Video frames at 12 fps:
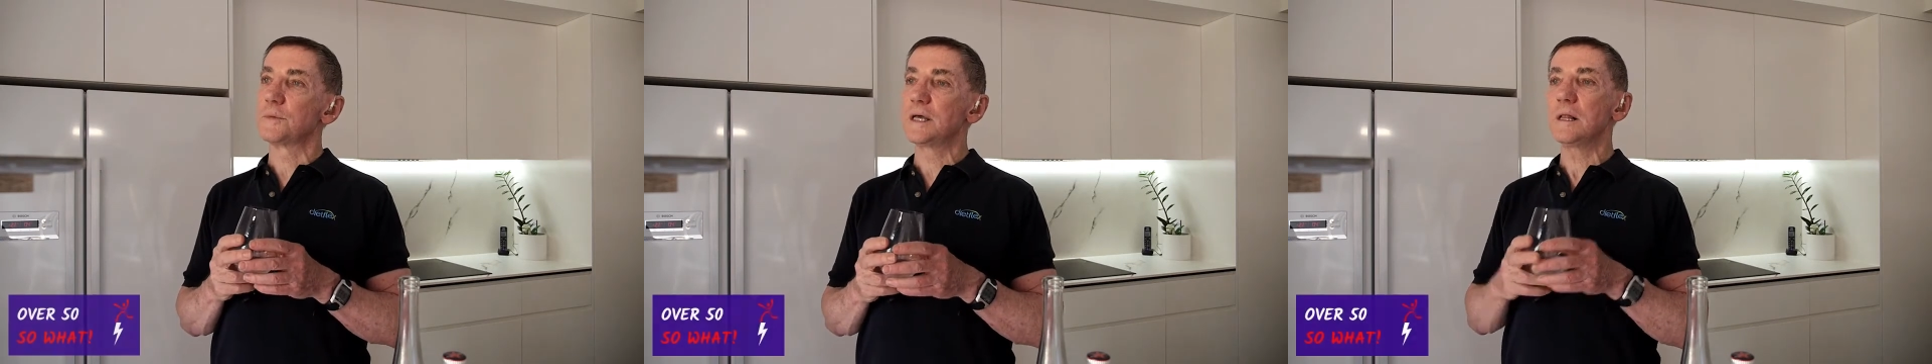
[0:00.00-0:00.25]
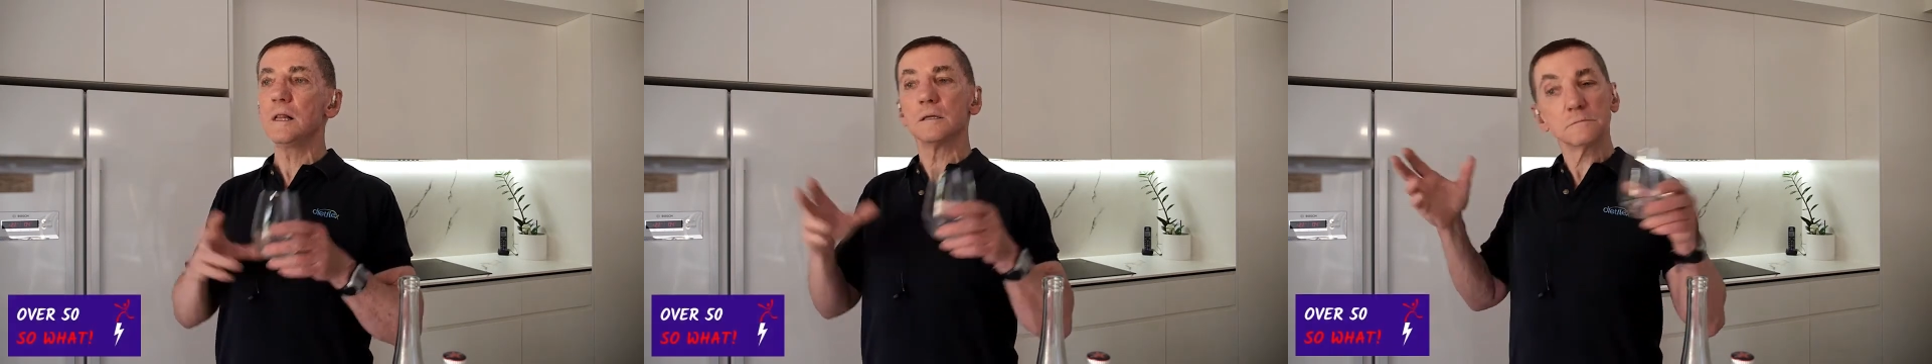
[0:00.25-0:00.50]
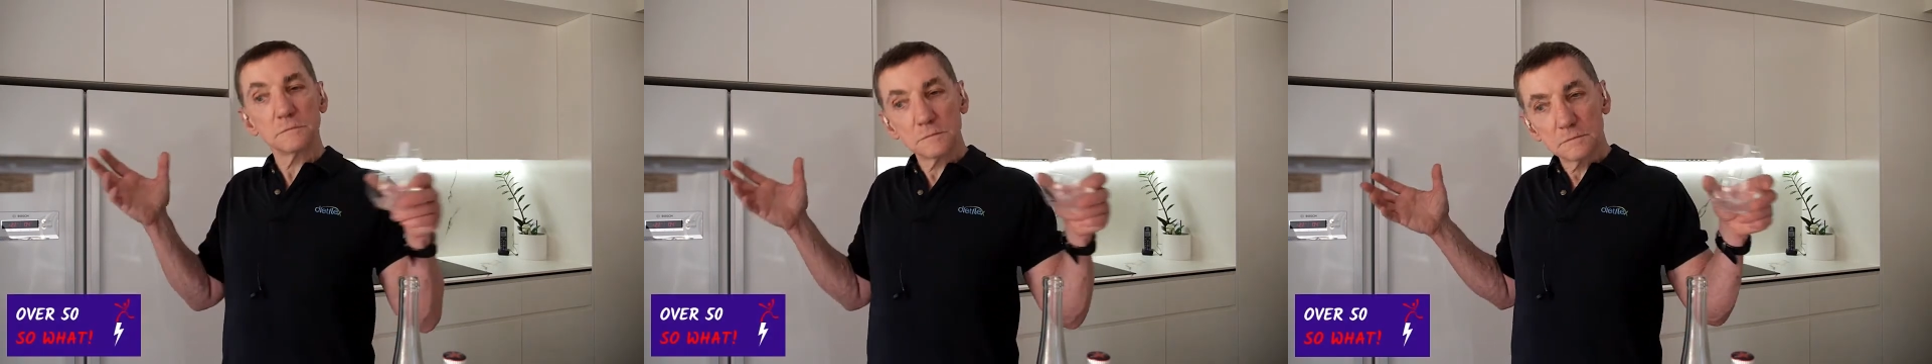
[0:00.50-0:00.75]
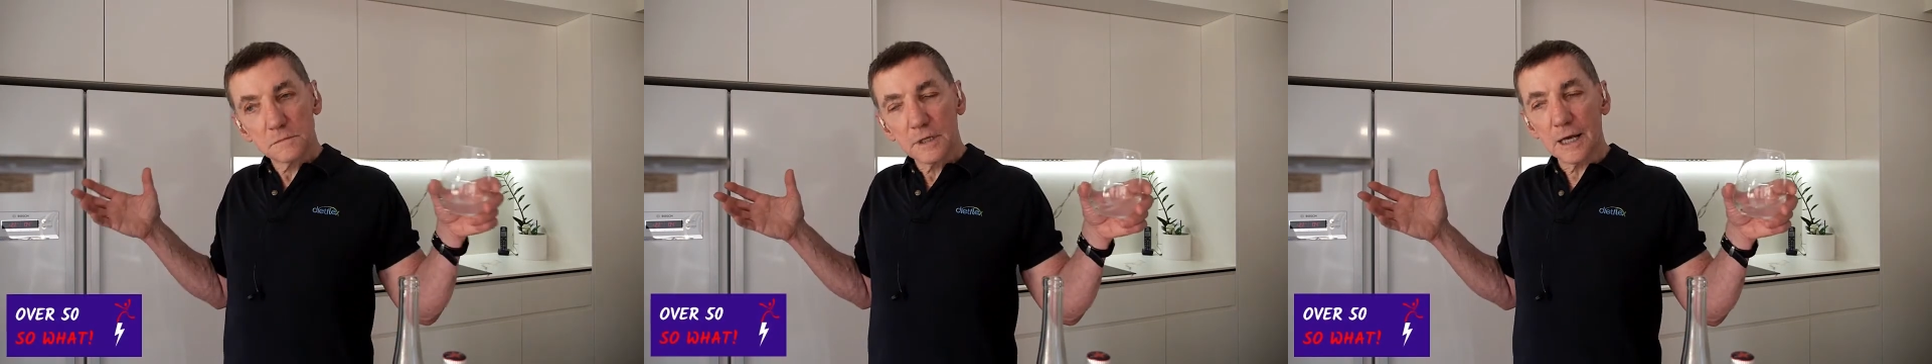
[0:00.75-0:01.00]
meal,
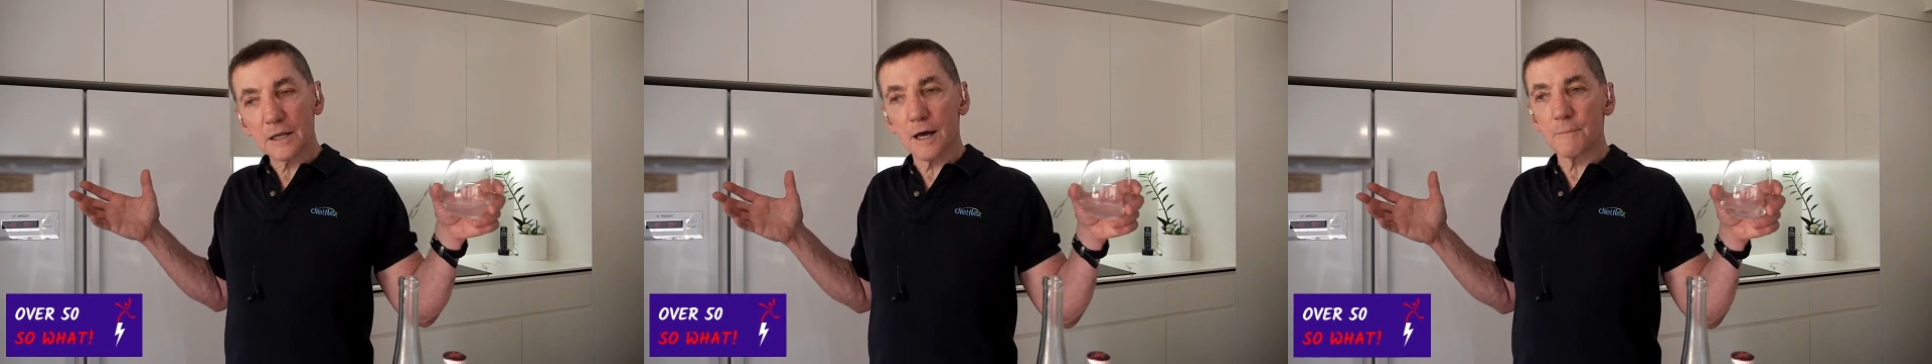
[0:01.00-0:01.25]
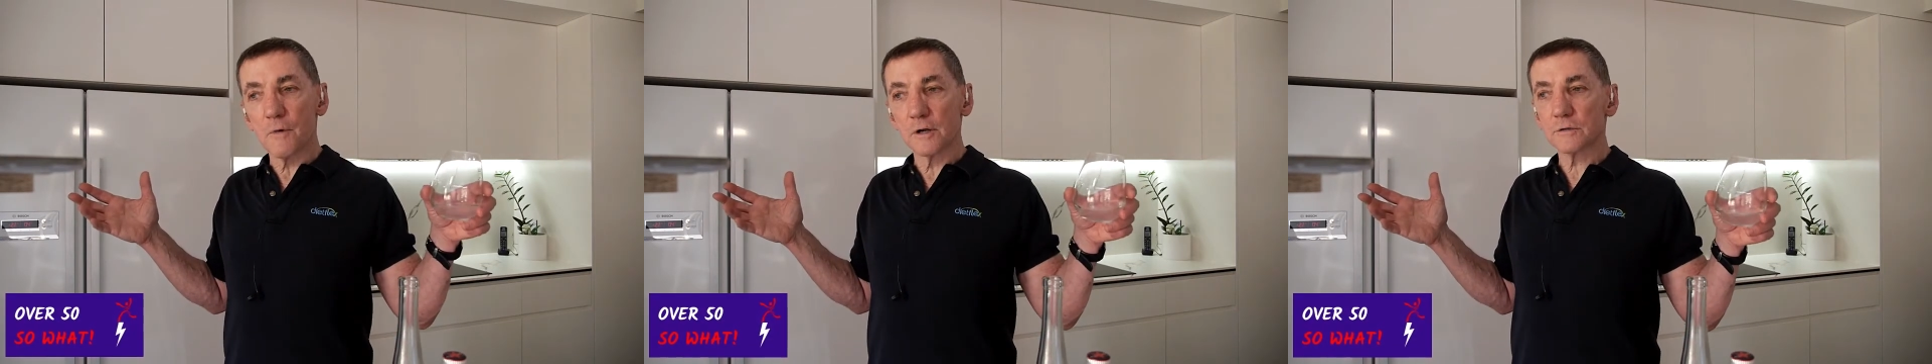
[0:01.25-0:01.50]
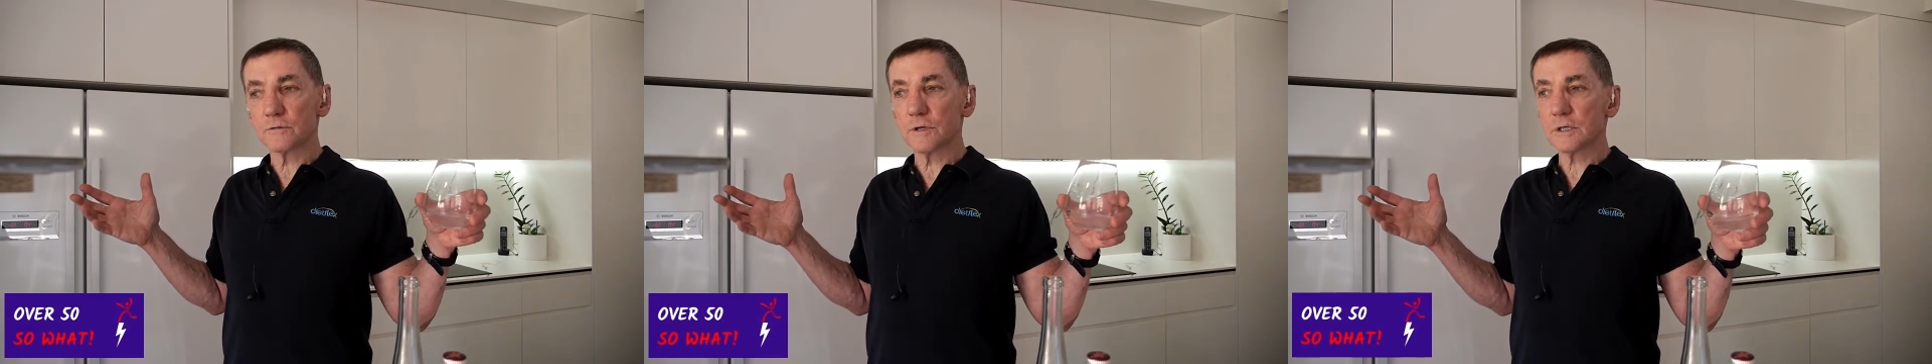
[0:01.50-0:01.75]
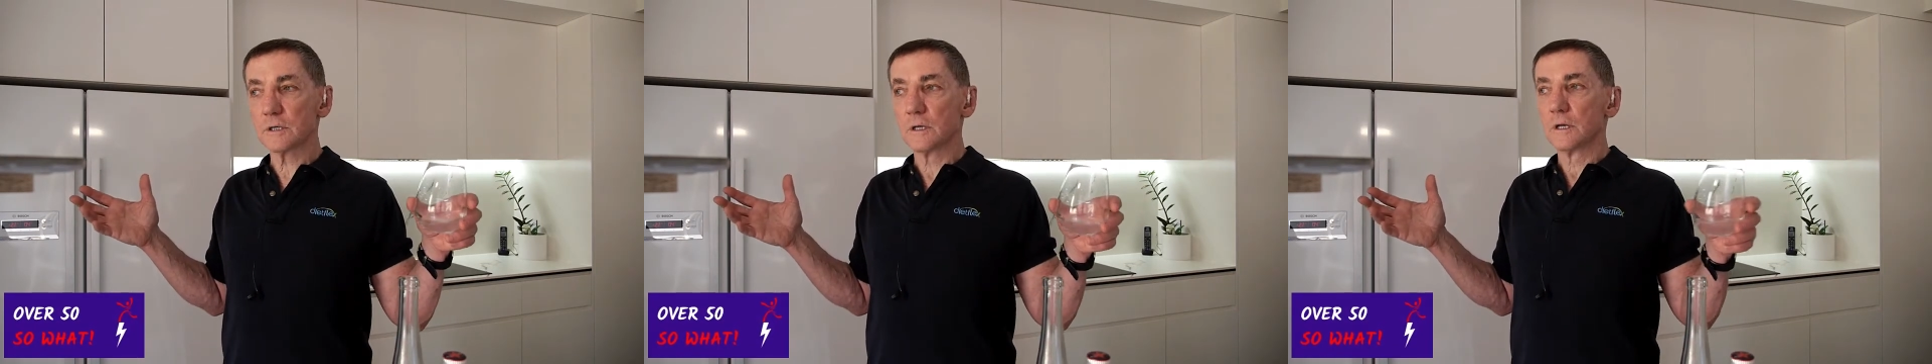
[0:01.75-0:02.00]
and I
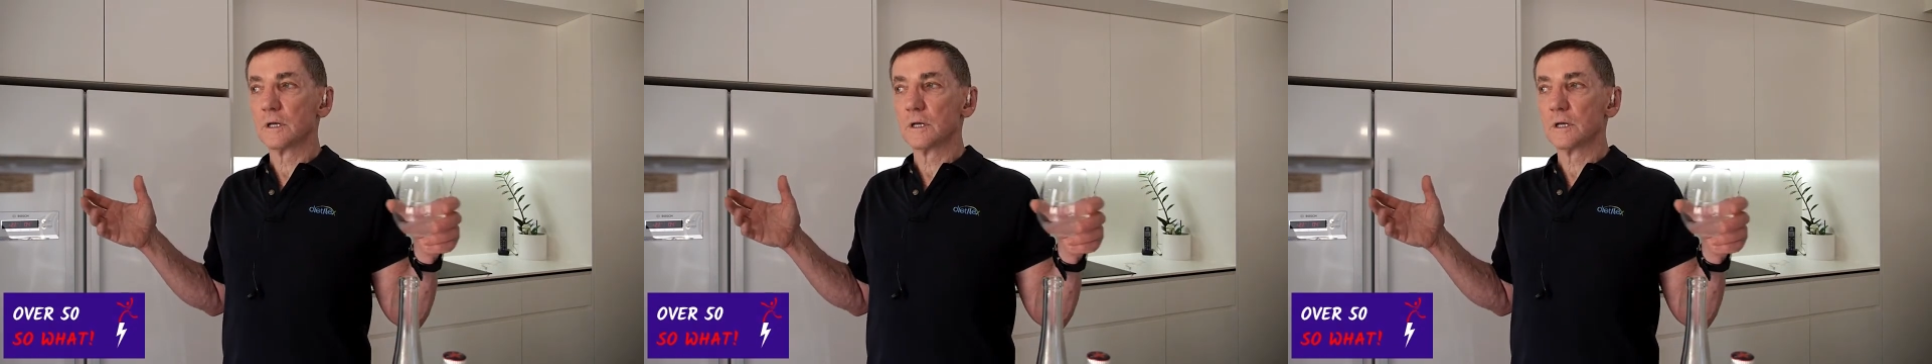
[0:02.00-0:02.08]
monitor it.